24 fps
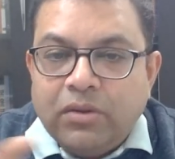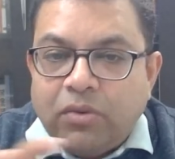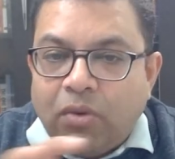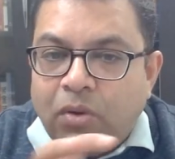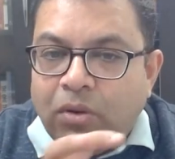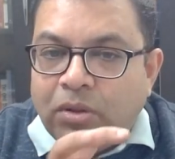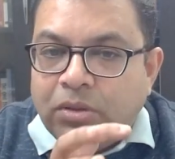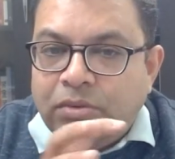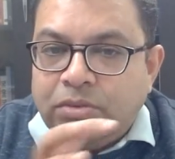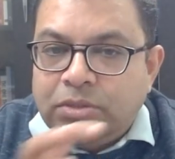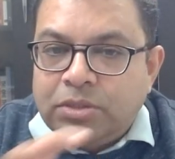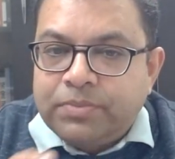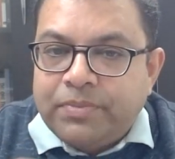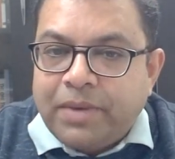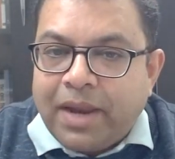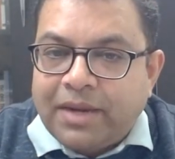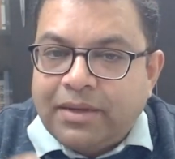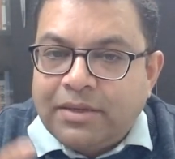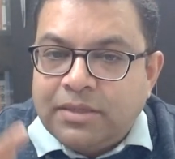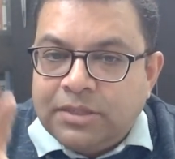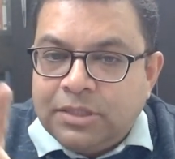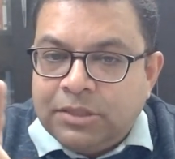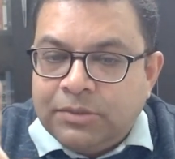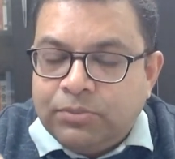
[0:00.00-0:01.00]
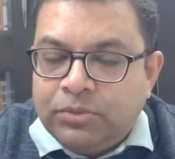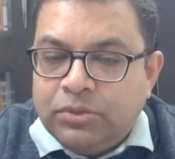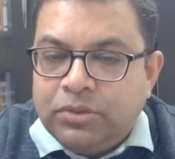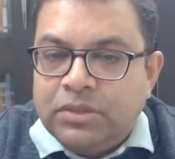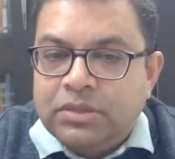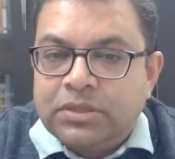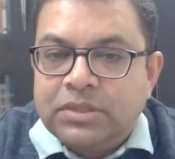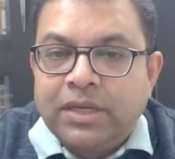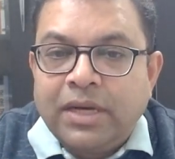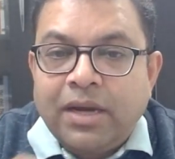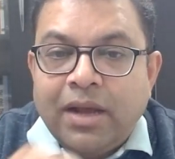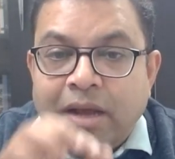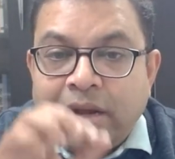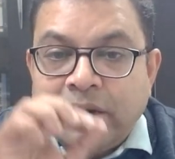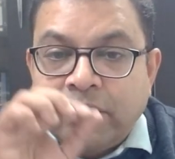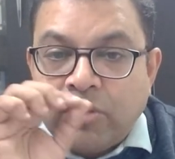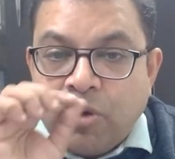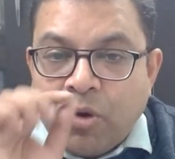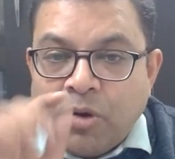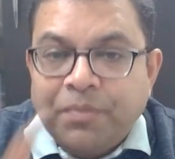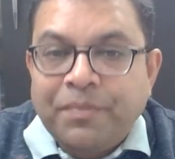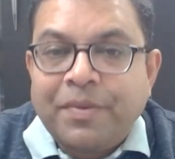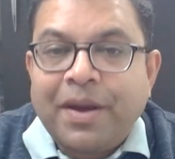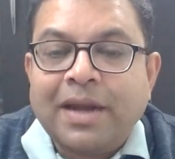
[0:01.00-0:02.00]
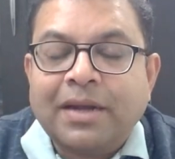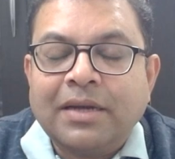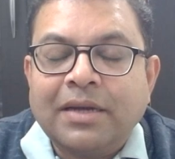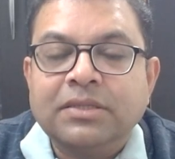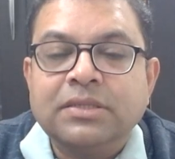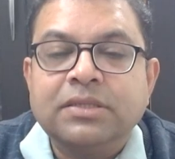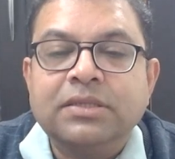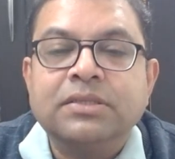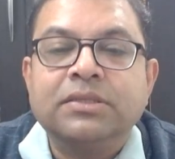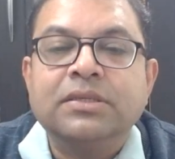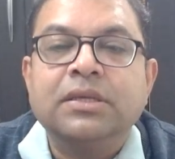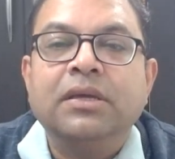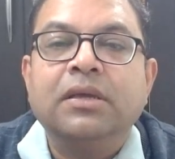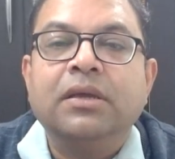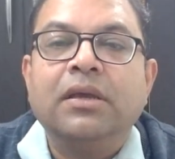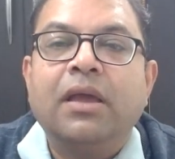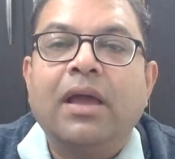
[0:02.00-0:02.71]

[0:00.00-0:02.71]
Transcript: All those practices Buddha said are wrong practices